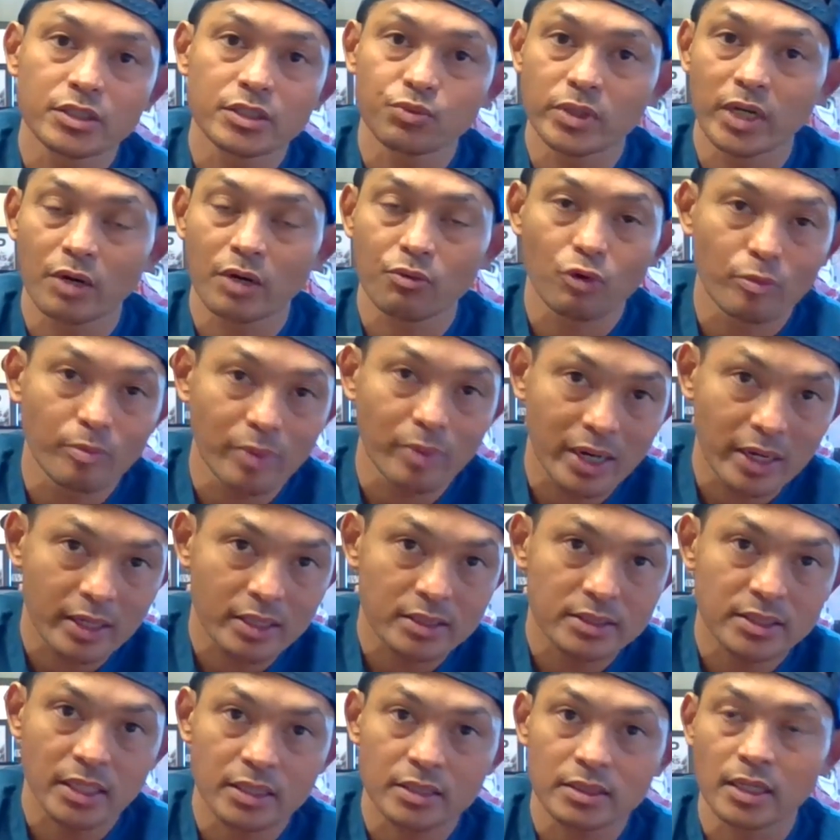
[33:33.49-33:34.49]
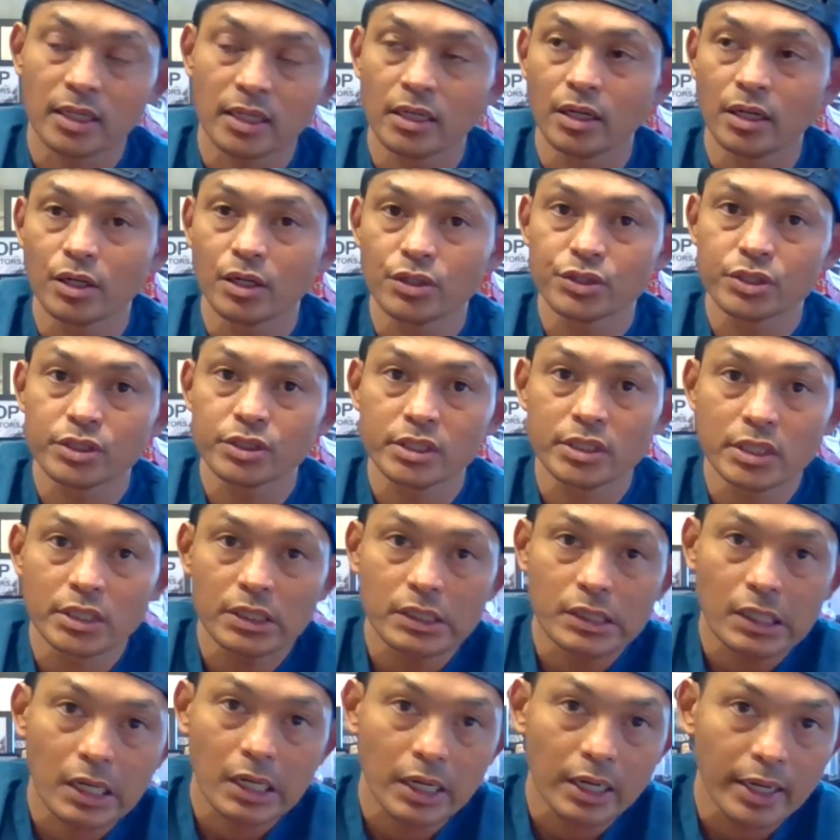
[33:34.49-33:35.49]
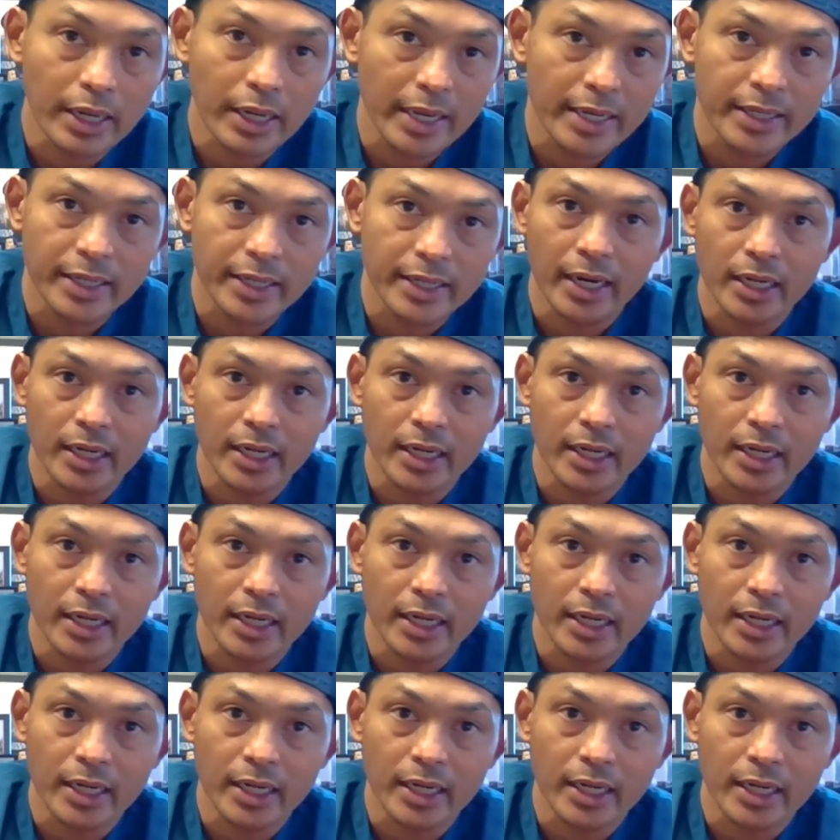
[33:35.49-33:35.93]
We got robotic technology, uh, AI.